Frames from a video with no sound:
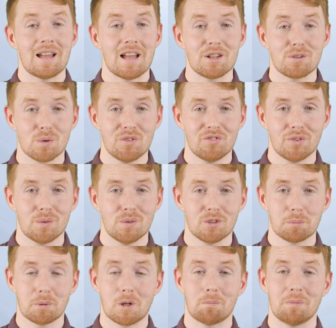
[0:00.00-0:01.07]
Android phones are
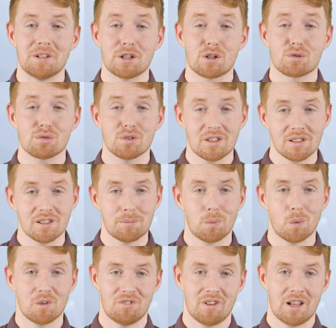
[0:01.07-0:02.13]
becoming increasingly
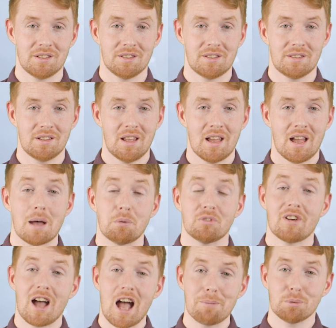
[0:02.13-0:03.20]
more advanced, and with
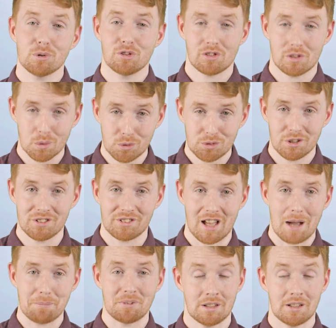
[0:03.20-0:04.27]
Apple slow to
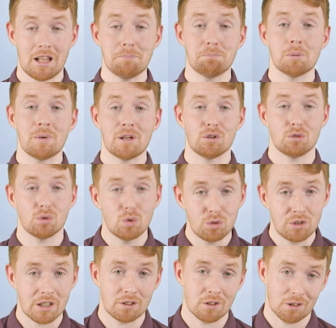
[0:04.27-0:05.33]
adapt and implement new
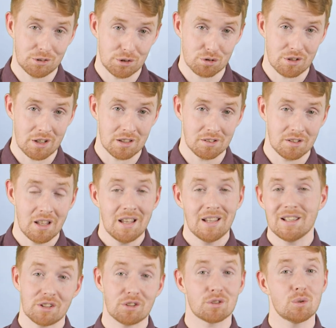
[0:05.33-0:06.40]
technology trends,
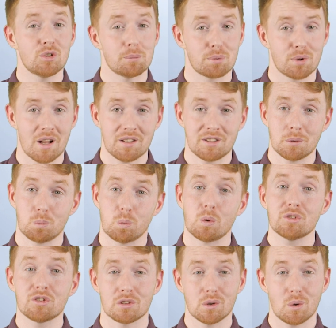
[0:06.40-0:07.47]
it's no surprise that
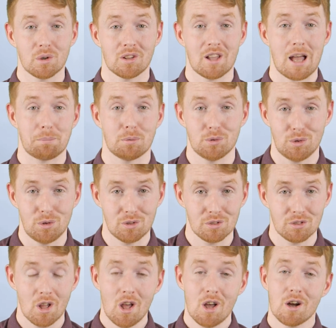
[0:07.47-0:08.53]
once loyal Apple
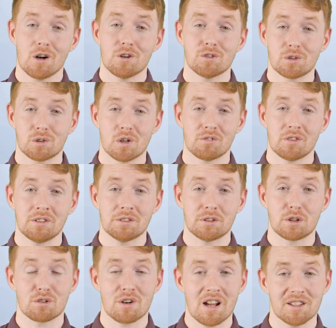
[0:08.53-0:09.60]
users are discovering that the
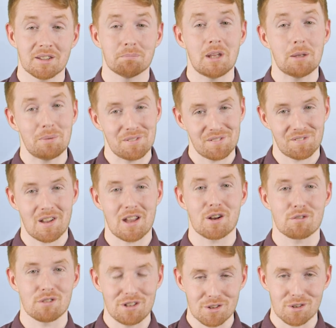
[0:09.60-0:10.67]
grass may be in fact
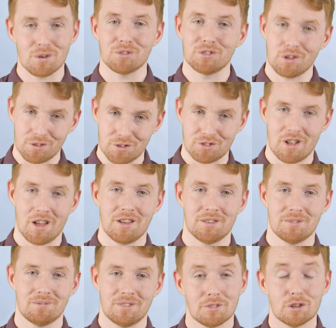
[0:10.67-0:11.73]
greener on the other side.
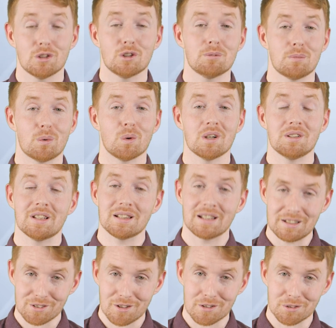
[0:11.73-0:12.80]
Learn more in the
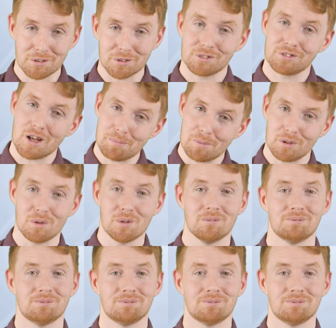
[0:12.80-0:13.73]
linked article down below.